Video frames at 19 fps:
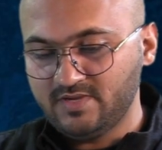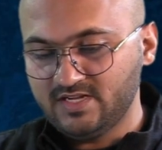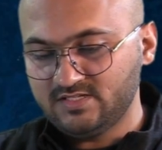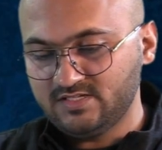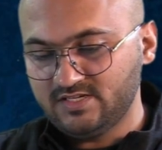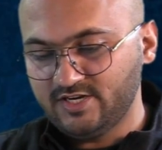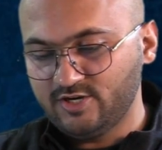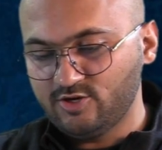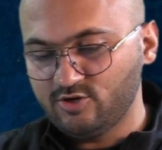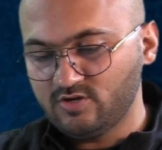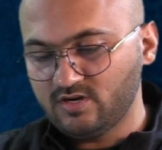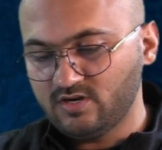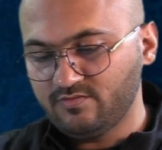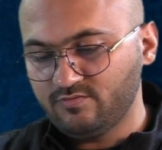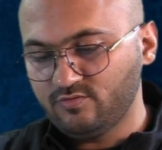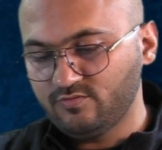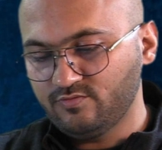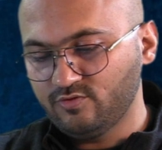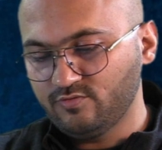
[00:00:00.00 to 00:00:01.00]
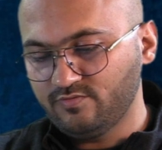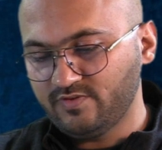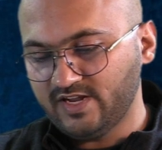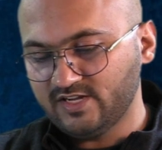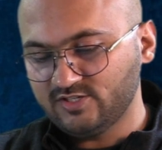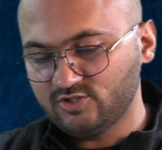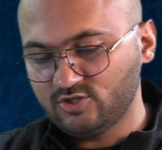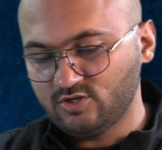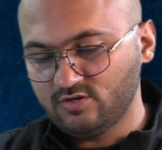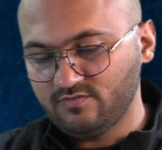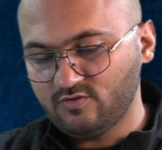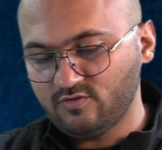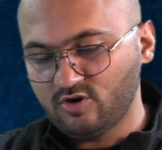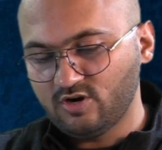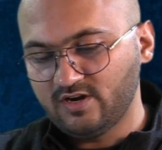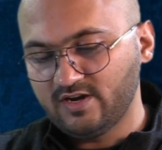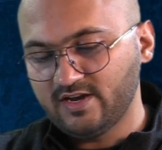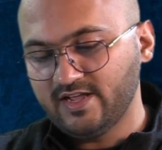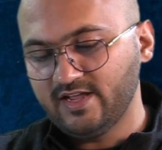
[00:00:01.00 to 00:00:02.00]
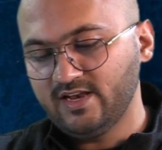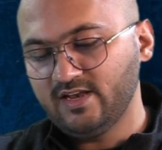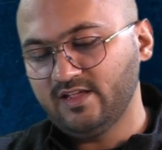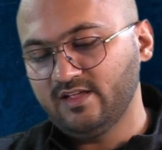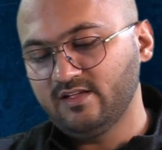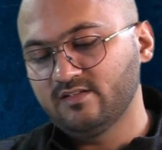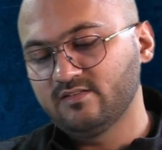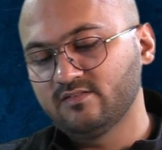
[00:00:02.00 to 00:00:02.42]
best radiograph to view fracture of condyle.